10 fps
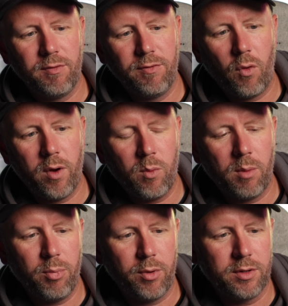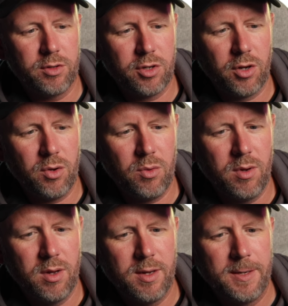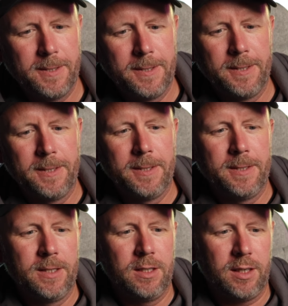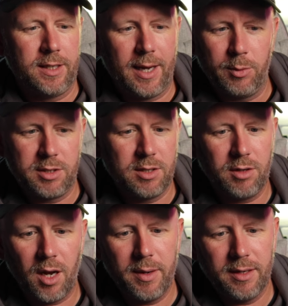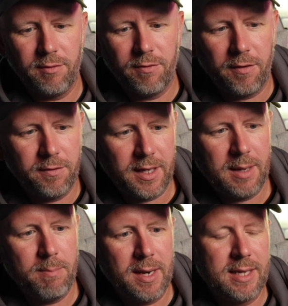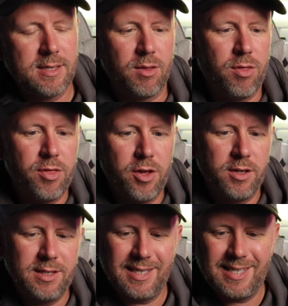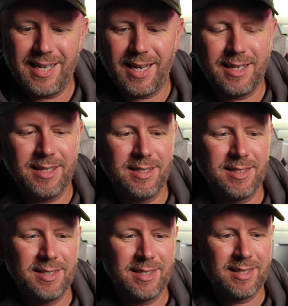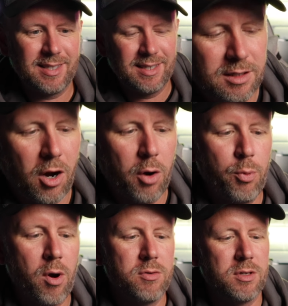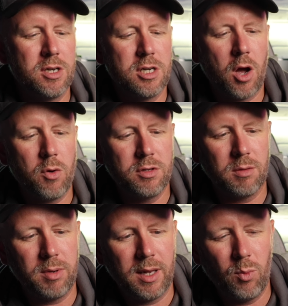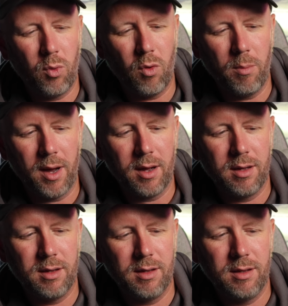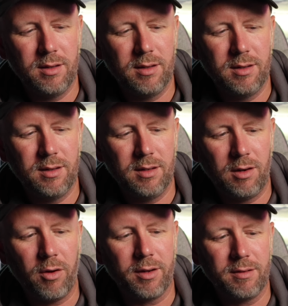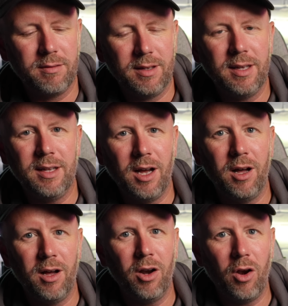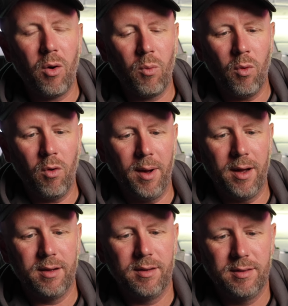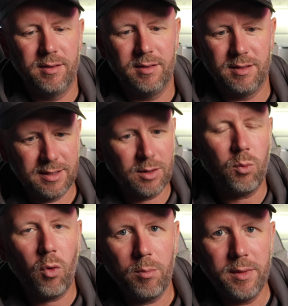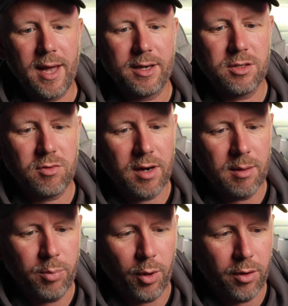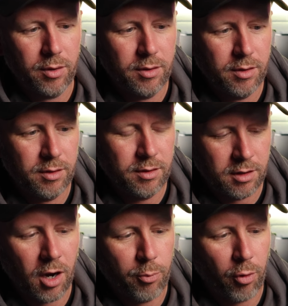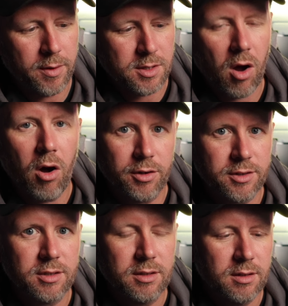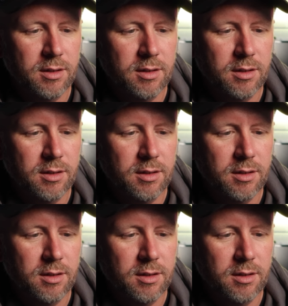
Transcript: 41.2. Okay, we're still going. 15 minutes and 30 seconds. GoPro's notably warmer. Like, a lot warmer. Still warm the X3, but GoPro is hot.